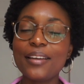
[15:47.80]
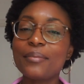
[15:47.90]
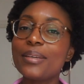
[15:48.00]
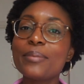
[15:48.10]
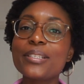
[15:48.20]

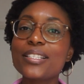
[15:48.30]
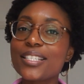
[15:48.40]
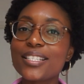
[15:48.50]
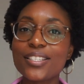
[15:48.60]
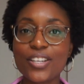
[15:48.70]
maybe it's
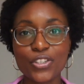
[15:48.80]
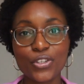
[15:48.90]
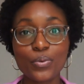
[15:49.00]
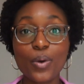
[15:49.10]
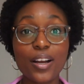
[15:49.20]
just not
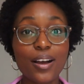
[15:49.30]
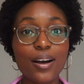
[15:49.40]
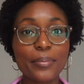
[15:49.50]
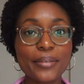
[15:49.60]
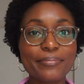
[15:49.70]
too
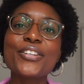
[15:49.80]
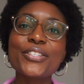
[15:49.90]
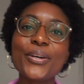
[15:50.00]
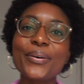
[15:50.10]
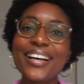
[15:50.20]
uncommon.
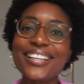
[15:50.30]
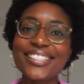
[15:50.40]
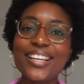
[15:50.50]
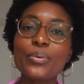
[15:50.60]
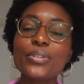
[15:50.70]
So guys,
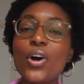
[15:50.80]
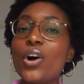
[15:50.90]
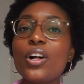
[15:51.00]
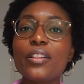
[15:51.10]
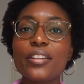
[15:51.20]
that was
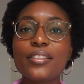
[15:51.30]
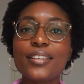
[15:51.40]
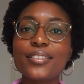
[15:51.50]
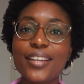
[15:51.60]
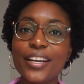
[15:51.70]
all the
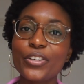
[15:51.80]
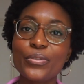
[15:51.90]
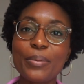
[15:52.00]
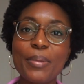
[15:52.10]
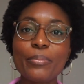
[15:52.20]
things that I could
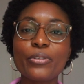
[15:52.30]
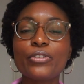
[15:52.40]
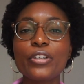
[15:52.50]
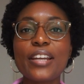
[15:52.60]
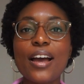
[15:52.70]
remember
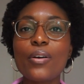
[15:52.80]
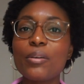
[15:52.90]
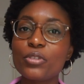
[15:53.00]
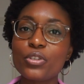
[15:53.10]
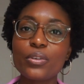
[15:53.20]
for now.
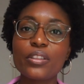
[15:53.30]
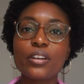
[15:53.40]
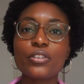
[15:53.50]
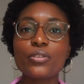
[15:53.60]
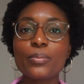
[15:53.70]
I'm sure there
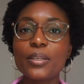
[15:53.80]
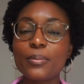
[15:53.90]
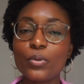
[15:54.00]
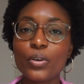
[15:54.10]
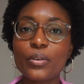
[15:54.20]
are so many
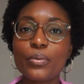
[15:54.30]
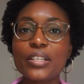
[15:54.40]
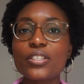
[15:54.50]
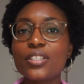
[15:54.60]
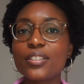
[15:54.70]
more
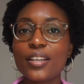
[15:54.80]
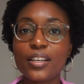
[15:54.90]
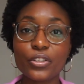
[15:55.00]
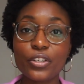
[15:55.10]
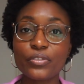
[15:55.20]
questions that I
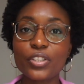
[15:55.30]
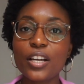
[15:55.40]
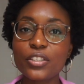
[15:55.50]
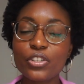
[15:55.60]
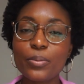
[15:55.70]
could have
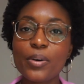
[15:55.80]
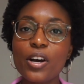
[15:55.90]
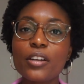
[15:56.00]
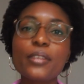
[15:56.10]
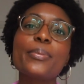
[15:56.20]
touched
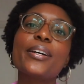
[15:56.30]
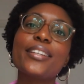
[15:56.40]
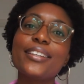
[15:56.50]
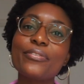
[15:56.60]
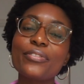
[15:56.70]
upon, but
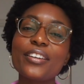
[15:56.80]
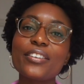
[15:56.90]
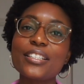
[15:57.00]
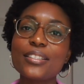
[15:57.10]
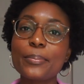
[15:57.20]
if there
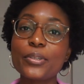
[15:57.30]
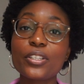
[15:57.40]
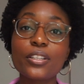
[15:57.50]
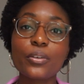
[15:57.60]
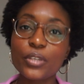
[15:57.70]
is a
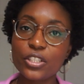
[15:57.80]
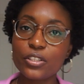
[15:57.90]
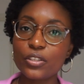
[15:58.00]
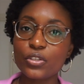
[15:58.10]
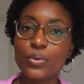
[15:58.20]
particular question
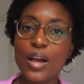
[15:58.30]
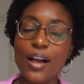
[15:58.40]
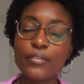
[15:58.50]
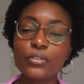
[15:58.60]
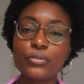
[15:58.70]
that you
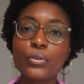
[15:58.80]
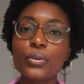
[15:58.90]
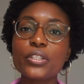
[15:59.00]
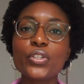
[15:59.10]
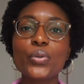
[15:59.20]
have, of
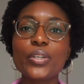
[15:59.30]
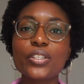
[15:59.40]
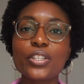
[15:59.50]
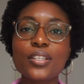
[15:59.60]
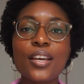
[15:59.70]
course you can
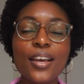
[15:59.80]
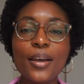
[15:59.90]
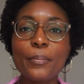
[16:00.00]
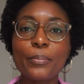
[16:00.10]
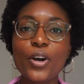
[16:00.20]
just
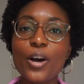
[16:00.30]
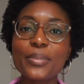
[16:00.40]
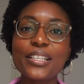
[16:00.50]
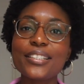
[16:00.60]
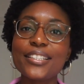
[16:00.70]

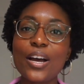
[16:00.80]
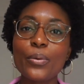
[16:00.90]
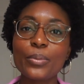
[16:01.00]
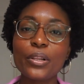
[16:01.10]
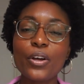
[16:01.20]
comment it
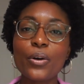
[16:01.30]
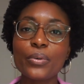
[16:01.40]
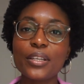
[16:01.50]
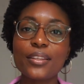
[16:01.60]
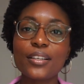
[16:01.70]
down below
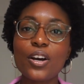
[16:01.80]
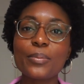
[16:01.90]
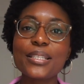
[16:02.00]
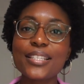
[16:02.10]
in the comment